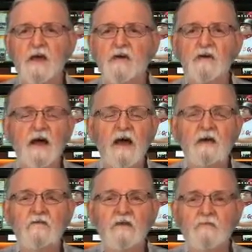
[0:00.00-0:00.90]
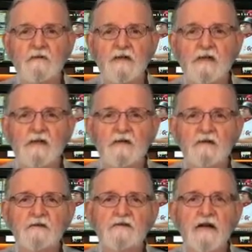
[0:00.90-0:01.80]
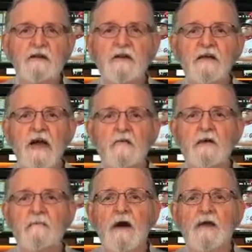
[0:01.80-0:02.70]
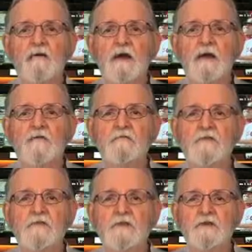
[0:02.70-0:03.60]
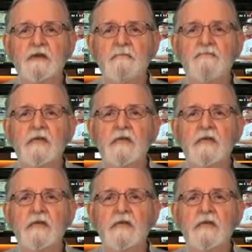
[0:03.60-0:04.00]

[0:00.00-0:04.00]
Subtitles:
You know, I had a great weekend on Saturday. I won my 100-unit